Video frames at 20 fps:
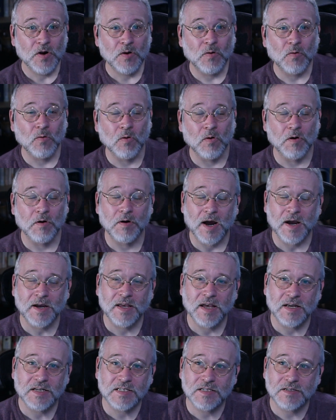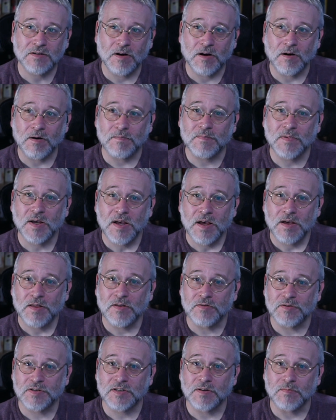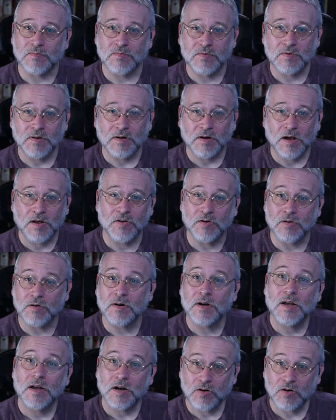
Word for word: or I guess um, there's some other